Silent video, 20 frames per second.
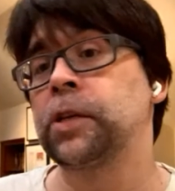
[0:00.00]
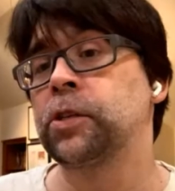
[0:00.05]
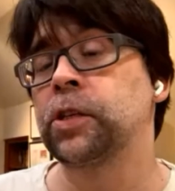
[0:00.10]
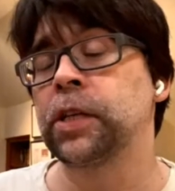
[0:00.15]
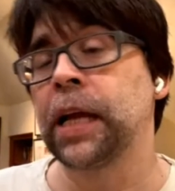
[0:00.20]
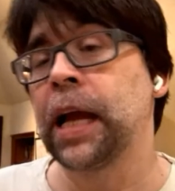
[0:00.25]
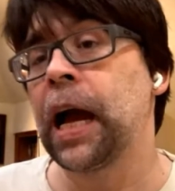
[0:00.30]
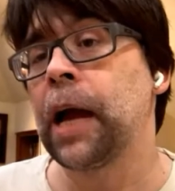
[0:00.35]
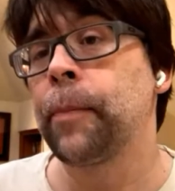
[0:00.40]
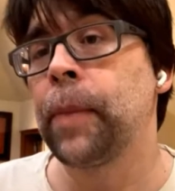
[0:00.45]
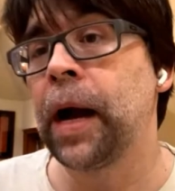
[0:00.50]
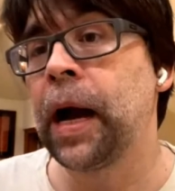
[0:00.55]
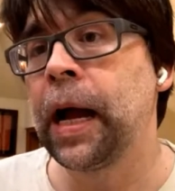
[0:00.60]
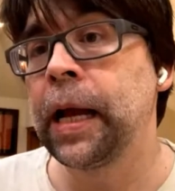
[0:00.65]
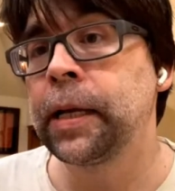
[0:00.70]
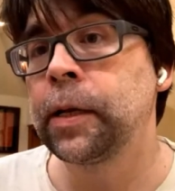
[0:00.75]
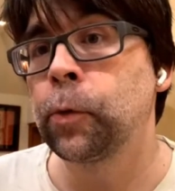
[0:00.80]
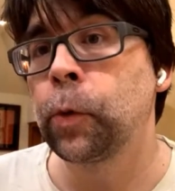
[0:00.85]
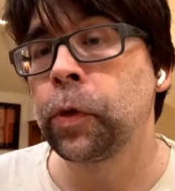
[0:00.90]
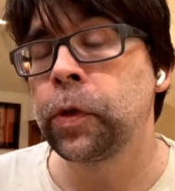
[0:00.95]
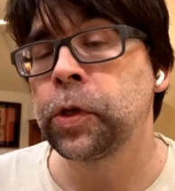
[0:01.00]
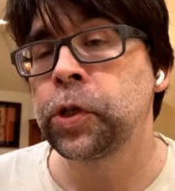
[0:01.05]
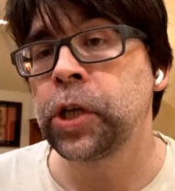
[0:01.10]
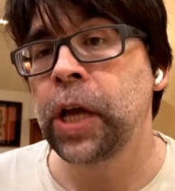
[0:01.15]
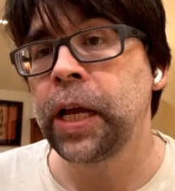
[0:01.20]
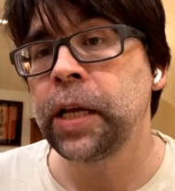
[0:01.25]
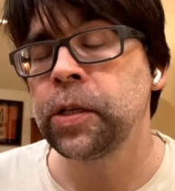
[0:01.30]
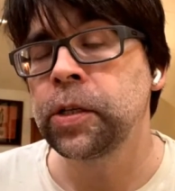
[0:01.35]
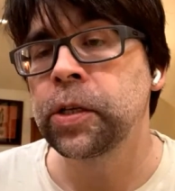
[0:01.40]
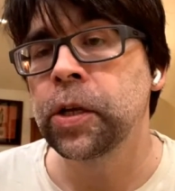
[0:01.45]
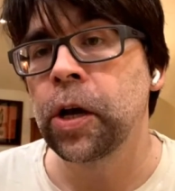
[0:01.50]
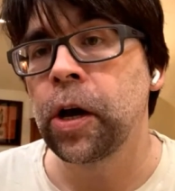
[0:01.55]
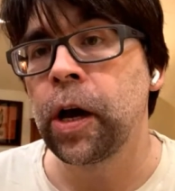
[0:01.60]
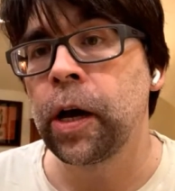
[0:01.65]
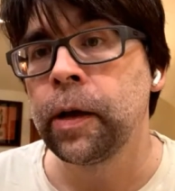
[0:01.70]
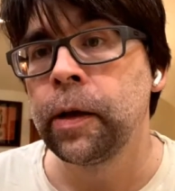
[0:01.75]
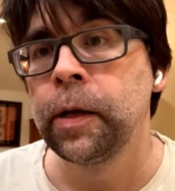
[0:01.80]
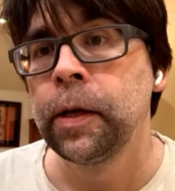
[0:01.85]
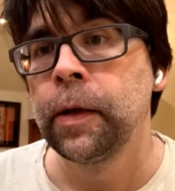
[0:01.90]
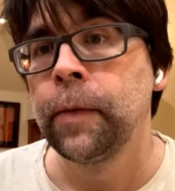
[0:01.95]
there's a guy behind her with a
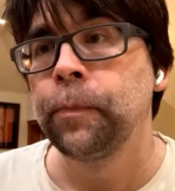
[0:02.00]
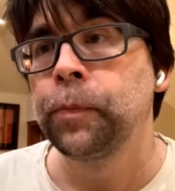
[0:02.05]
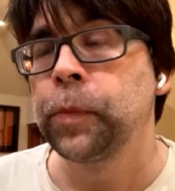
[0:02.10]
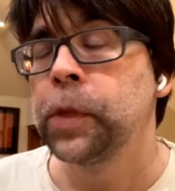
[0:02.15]
chainsaw